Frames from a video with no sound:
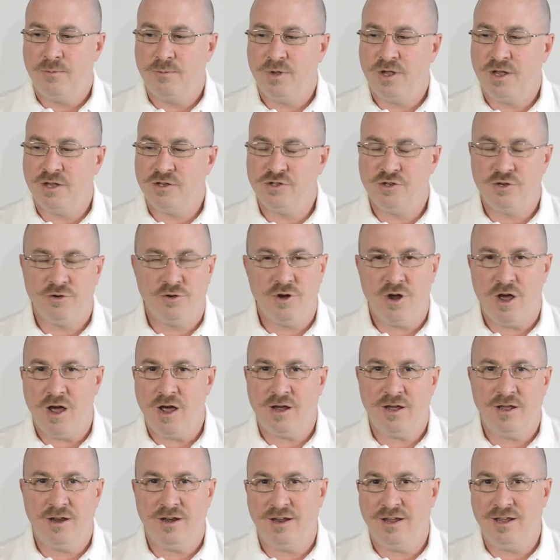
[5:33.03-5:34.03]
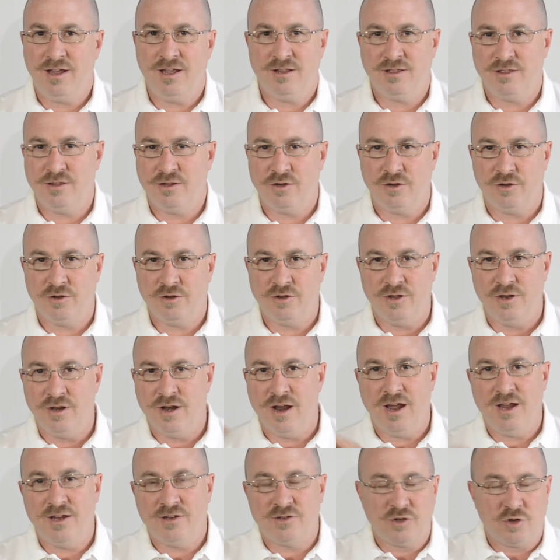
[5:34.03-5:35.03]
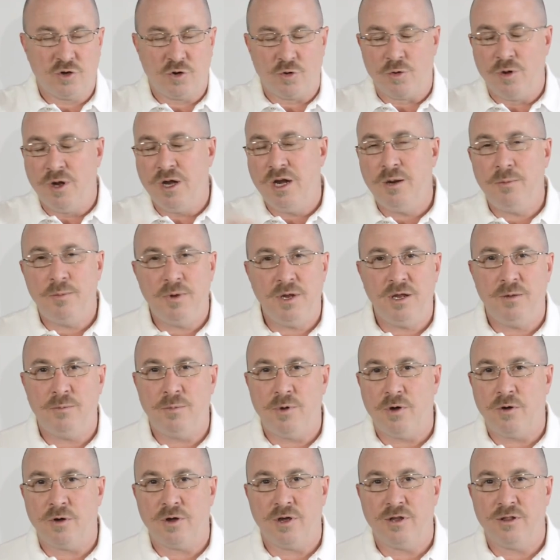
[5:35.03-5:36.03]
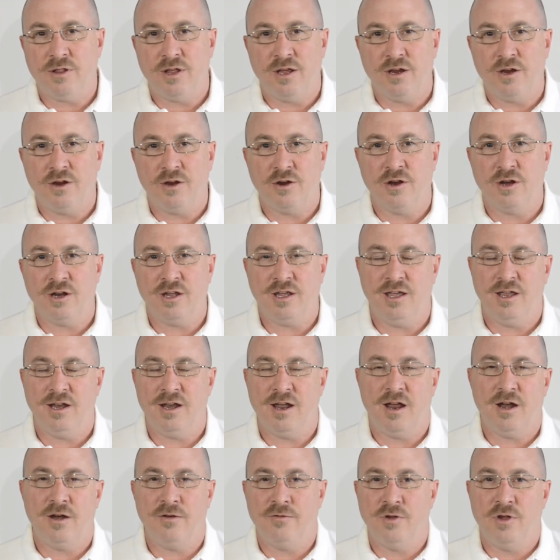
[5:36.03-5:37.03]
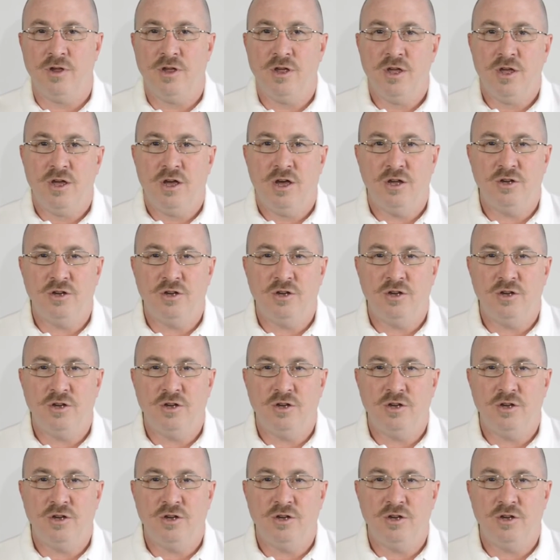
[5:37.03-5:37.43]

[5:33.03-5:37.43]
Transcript: Because you're not going to get the nice creamy bokeh that you're going to get out of a